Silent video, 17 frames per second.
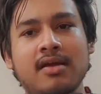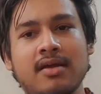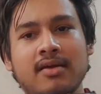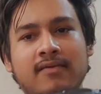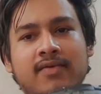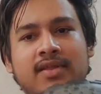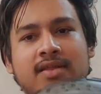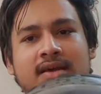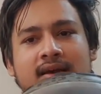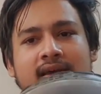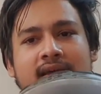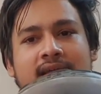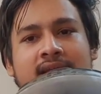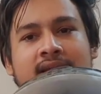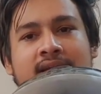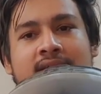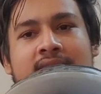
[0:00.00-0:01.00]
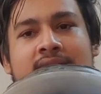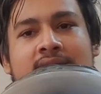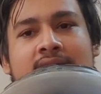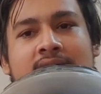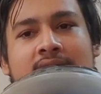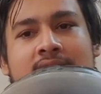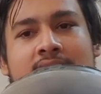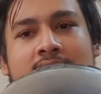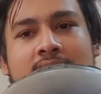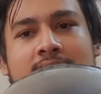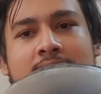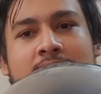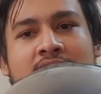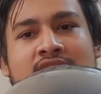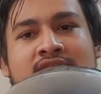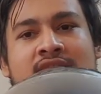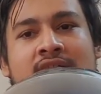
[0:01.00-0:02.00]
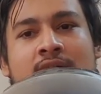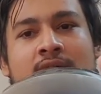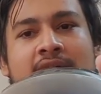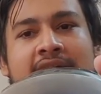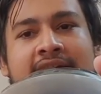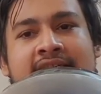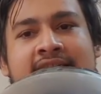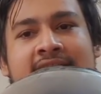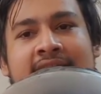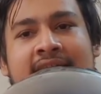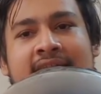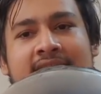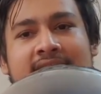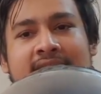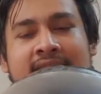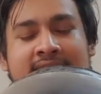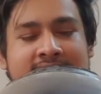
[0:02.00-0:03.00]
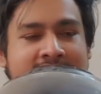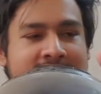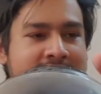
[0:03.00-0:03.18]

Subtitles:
with the bulging out edge like this.